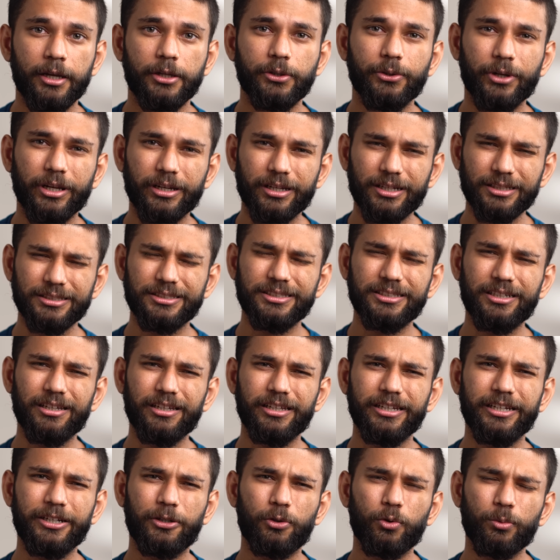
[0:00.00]
You can consider
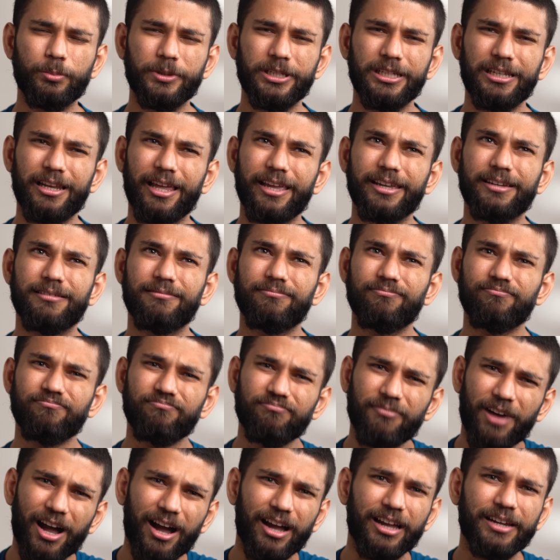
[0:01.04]
it to be like
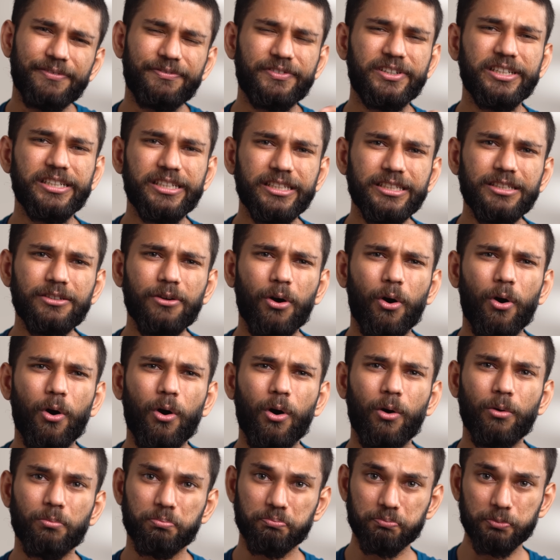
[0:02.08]
IFTT
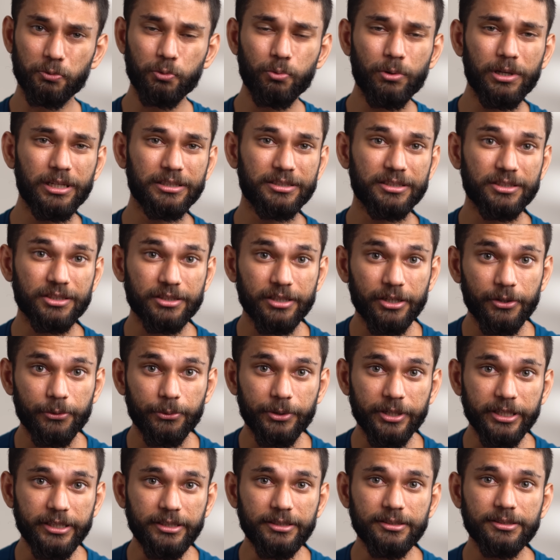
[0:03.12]
or Google Assistant
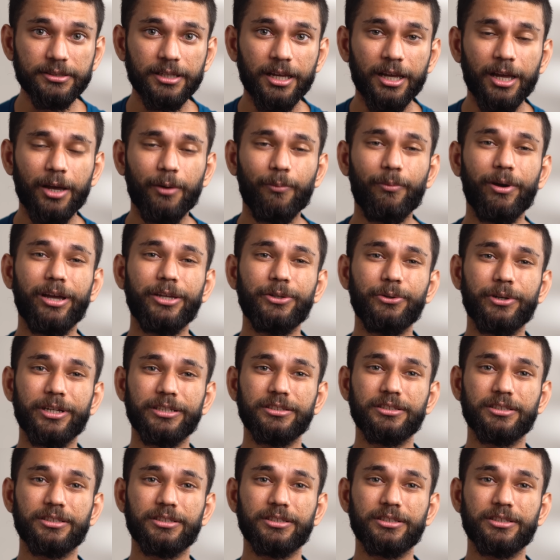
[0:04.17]
routines, where you can